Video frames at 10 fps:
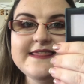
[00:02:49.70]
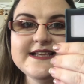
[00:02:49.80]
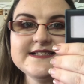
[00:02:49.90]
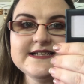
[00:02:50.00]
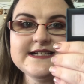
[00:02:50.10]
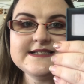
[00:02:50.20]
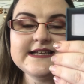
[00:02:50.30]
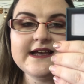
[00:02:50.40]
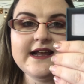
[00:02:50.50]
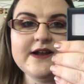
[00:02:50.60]
And this is the
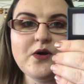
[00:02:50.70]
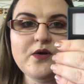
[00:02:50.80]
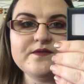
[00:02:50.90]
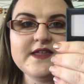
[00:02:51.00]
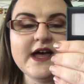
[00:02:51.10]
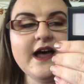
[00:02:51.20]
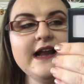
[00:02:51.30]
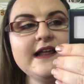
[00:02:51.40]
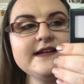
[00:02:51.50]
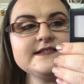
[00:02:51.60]
colour of the
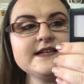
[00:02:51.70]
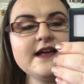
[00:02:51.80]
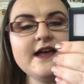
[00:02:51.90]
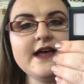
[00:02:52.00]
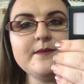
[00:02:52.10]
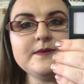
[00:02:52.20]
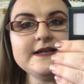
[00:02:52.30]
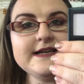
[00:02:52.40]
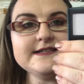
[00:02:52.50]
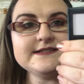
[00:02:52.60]
highlighter.
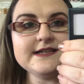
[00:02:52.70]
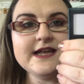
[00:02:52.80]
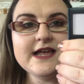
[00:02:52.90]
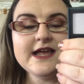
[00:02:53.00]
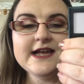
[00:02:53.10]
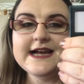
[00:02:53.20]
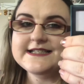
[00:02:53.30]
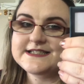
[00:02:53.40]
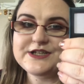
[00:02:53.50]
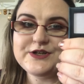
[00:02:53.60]
Please
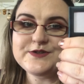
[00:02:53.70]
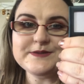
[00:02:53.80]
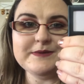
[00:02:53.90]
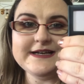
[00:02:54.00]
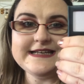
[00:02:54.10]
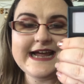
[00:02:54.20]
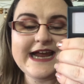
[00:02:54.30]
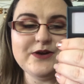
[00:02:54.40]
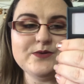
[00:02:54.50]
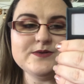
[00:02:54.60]
excuse my
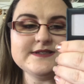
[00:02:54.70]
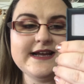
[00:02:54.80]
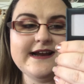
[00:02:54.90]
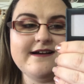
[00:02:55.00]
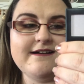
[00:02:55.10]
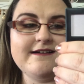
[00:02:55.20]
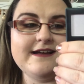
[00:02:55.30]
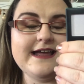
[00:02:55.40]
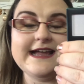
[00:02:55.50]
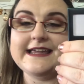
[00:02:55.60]
nails. They are,
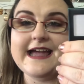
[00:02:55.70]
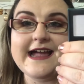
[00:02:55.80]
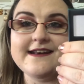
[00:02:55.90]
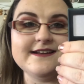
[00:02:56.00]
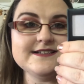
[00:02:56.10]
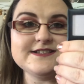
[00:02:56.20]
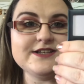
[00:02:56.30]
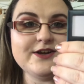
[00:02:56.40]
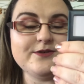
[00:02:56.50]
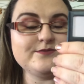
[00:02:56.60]
again,
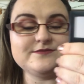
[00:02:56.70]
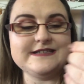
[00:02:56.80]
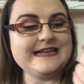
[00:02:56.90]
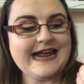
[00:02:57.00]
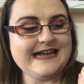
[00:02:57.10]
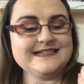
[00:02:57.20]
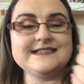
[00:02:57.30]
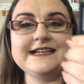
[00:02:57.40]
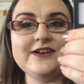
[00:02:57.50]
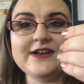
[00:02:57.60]
so
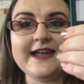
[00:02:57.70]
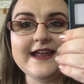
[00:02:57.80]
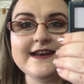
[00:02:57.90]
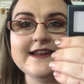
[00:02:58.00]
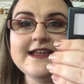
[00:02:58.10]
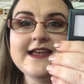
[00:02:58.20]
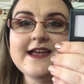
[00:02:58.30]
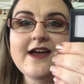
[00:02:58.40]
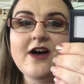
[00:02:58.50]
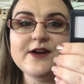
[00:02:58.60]
nasty looking.
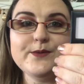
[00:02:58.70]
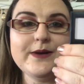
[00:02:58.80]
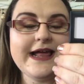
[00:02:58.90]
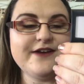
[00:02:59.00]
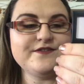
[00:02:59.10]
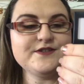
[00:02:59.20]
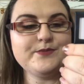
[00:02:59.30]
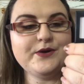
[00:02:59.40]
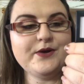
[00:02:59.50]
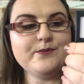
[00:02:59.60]
I will have to
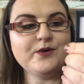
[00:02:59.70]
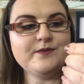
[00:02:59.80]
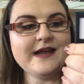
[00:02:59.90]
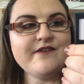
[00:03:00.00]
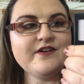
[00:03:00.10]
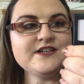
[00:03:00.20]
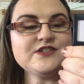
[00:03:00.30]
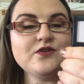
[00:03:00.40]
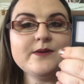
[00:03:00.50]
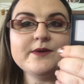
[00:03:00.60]
put more nail varnish on.